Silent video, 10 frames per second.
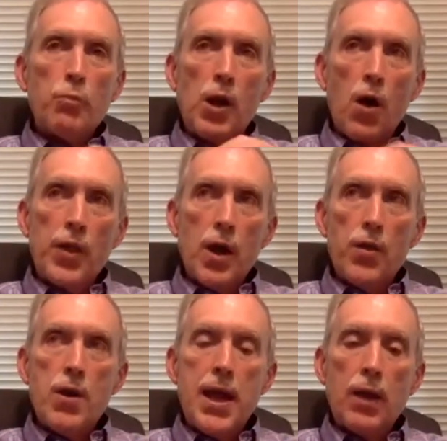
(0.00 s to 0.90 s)
But on the
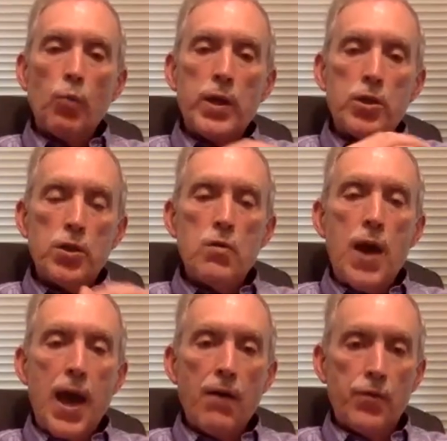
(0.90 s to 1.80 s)
other hand, we do
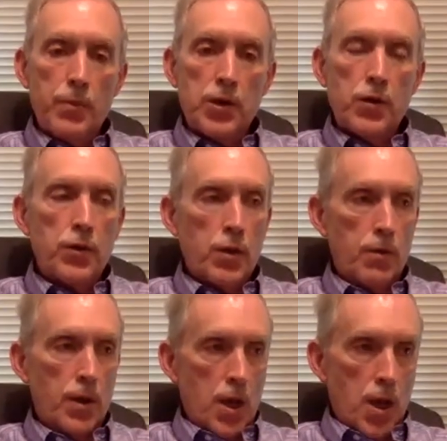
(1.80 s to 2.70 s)
have the
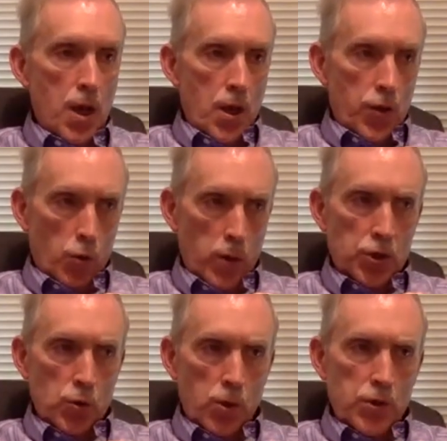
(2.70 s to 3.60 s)

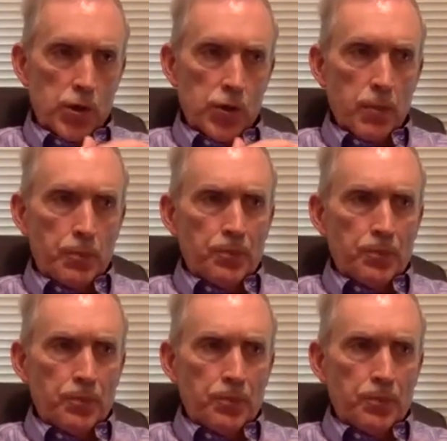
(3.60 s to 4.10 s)
resources.